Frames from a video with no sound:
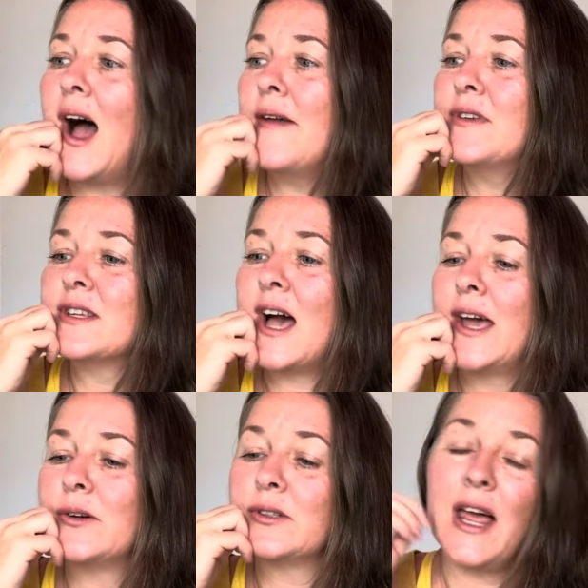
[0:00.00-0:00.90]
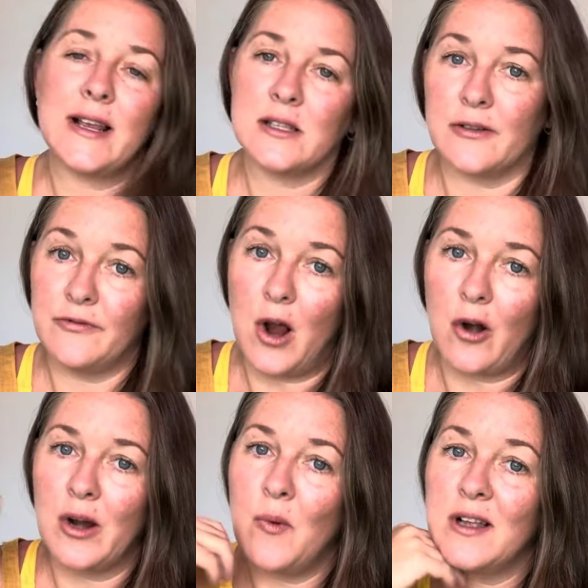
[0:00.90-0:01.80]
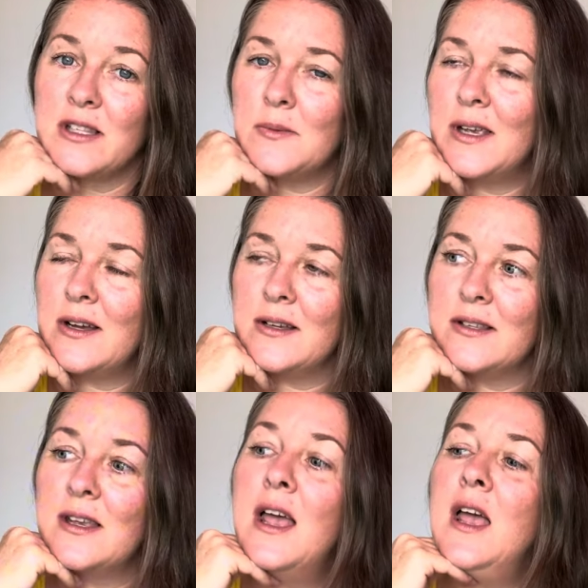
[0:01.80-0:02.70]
I've entitled like safari ones because